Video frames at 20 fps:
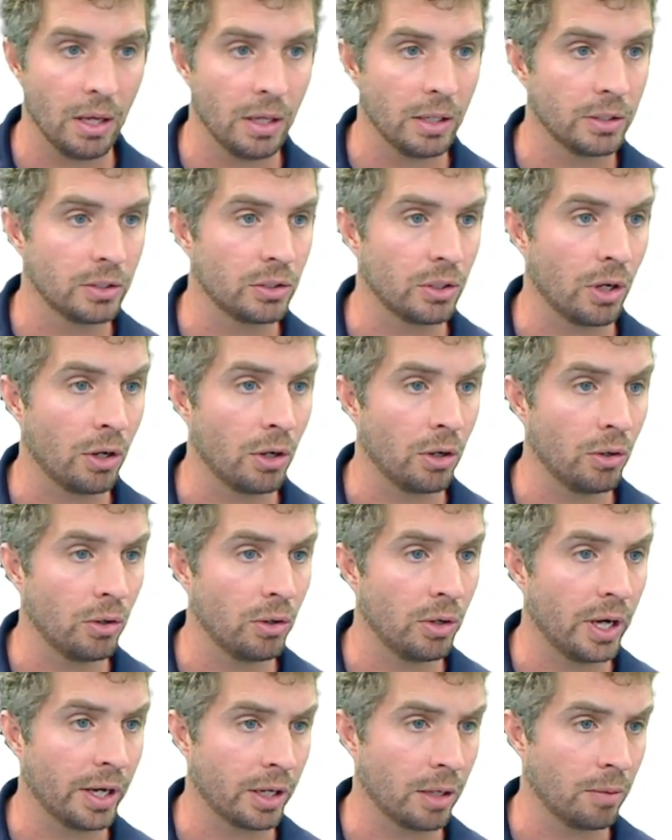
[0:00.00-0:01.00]

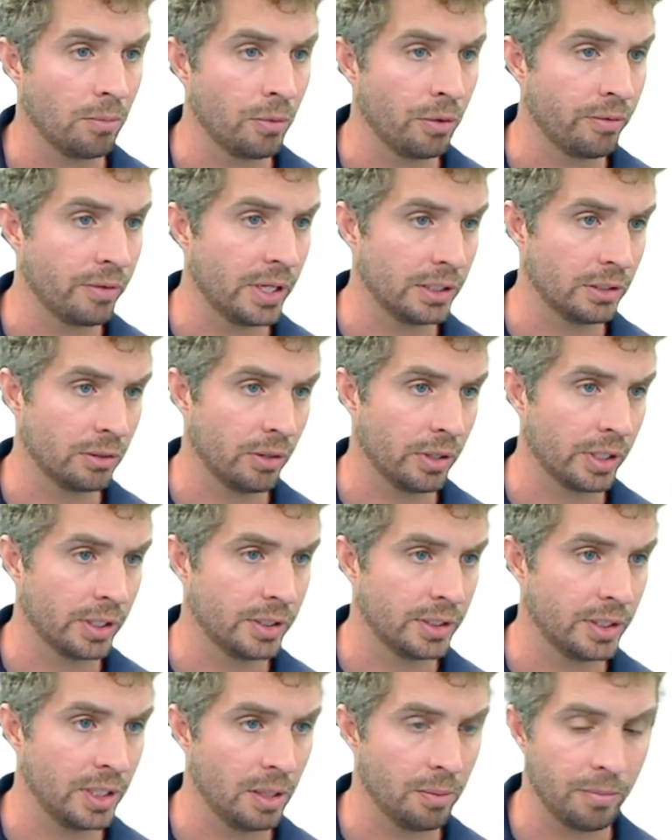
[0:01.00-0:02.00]
So I can move that so I can
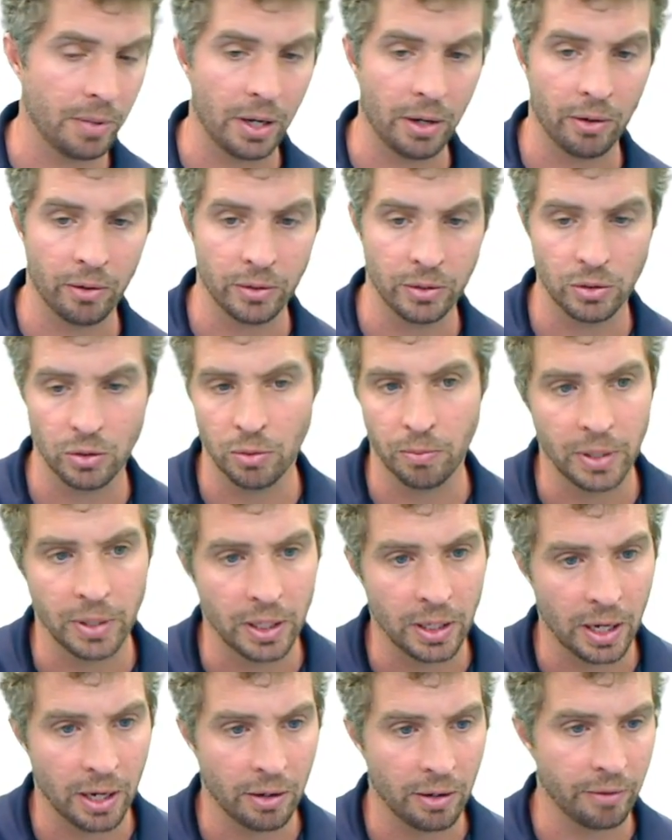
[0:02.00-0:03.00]
see it better and zoom in
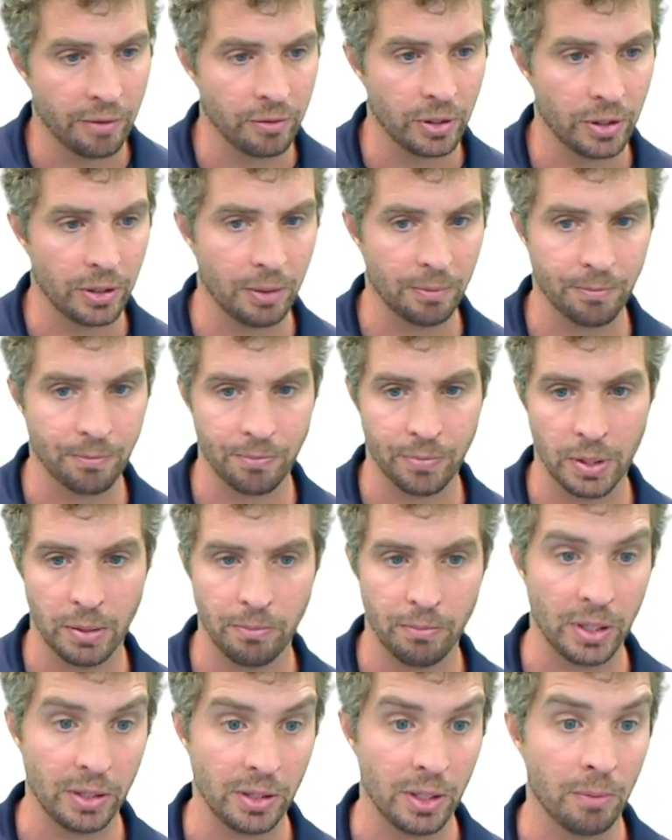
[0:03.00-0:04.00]
and out and everything.
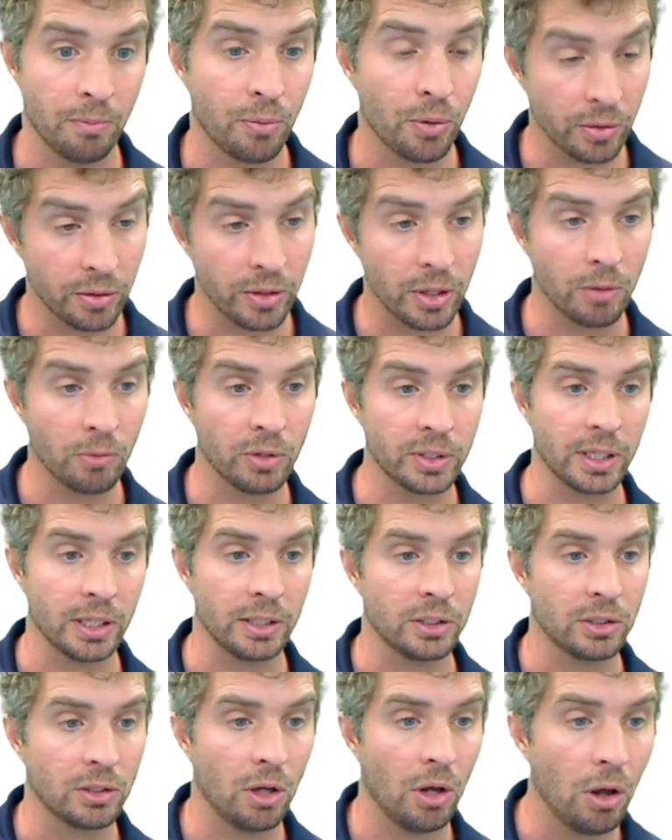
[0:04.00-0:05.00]
But the important thing was I
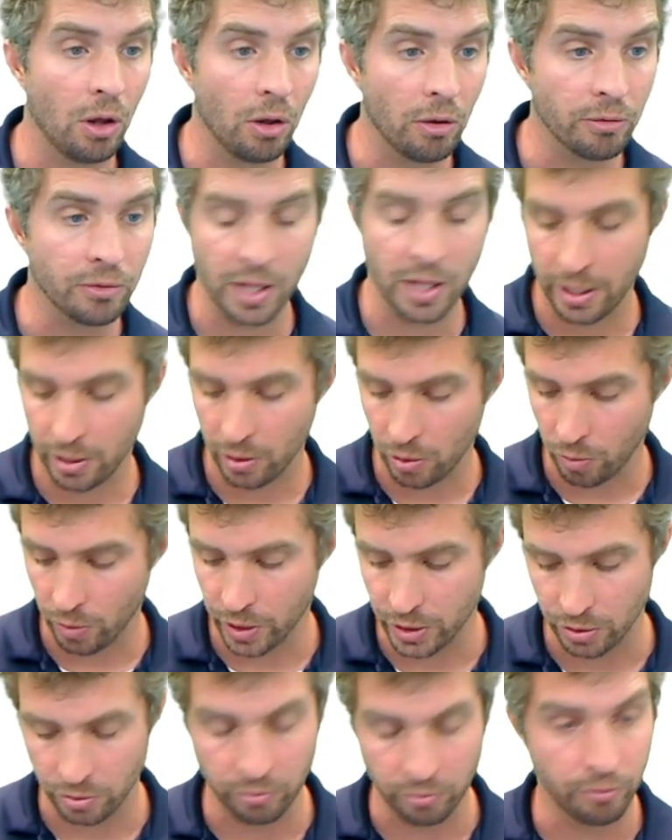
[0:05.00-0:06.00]
solved that
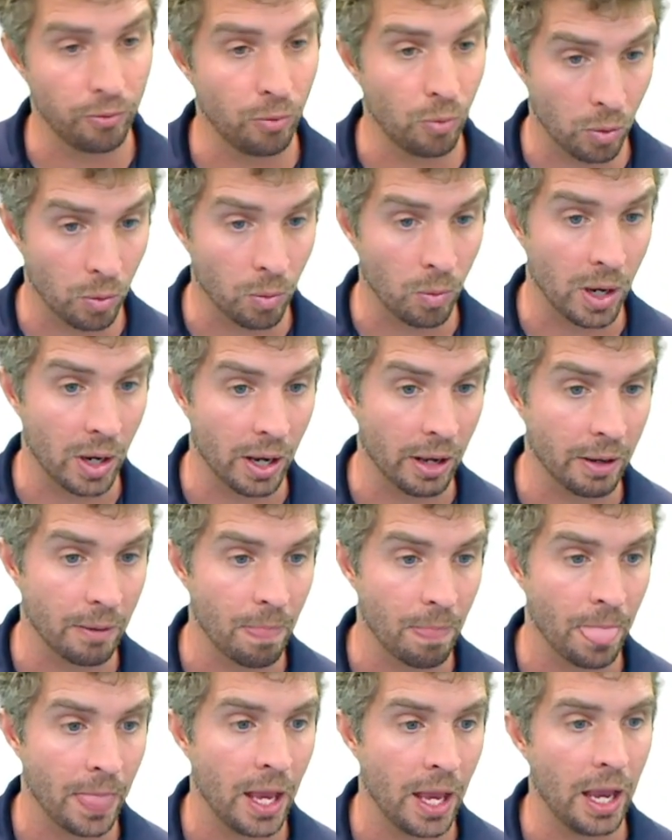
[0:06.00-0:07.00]
equation for y
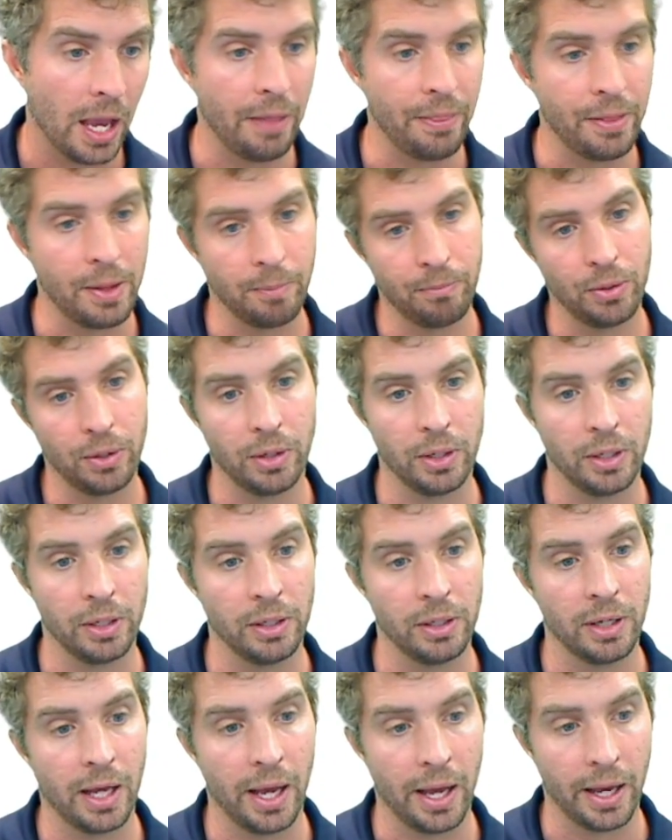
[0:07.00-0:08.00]
and then put it in
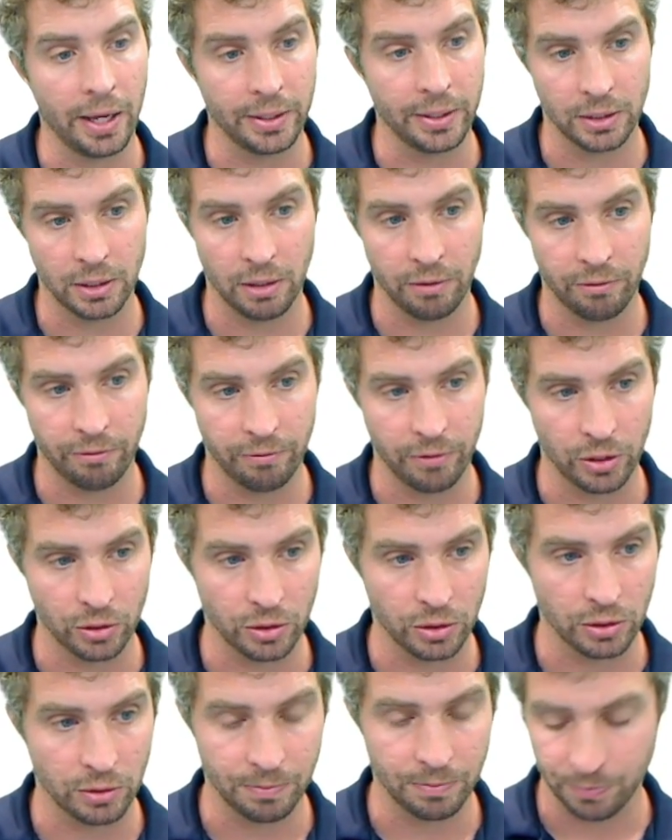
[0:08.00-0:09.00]
as a function.